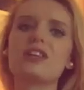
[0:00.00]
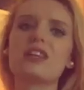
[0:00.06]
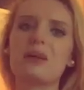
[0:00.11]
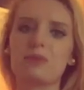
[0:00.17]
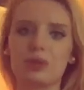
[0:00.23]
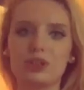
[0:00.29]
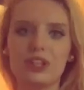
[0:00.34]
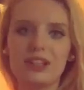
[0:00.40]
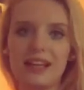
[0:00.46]

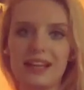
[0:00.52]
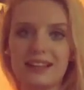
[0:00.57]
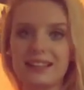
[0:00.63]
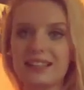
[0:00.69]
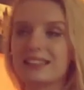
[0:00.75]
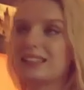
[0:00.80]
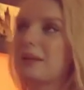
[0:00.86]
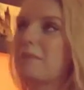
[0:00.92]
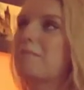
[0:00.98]
I'm gonna land.
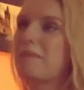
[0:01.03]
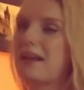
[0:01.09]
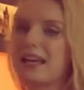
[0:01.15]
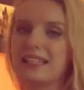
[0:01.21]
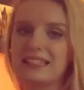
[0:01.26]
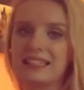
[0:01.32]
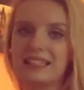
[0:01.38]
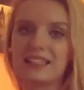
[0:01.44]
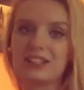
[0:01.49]
That's
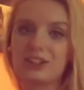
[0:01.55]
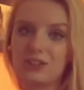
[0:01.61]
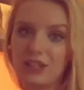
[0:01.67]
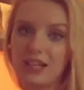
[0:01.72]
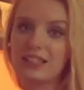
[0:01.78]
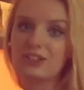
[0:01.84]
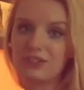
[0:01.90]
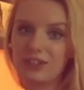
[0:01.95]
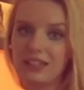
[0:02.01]
amazing. So
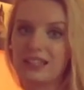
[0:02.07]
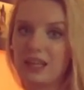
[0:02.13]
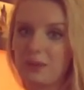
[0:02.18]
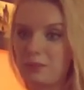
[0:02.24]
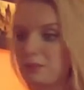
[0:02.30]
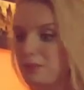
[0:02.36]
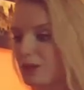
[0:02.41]
that really keeps